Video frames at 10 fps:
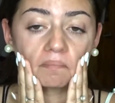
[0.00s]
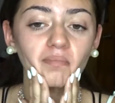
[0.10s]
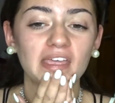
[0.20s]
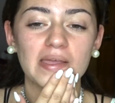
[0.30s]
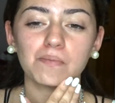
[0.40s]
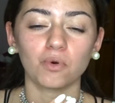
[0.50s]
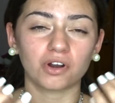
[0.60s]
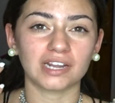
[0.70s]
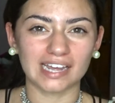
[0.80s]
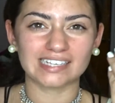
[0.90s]
me
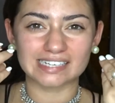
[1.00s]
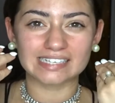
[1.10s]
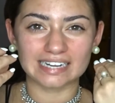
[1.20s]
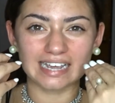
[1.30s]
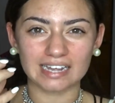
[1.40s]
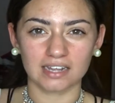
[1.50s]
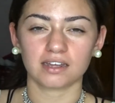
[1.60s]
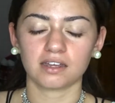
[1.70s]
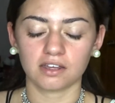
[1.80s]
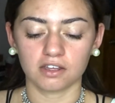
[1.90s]
more like stick
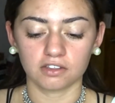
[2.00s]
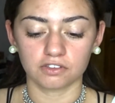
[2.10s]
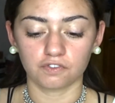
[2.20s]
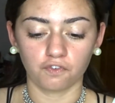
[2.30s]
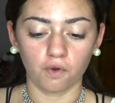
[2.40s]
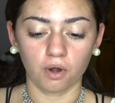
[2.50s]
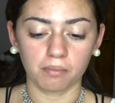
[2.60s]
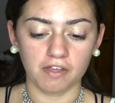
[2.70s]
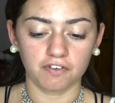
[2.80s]
for my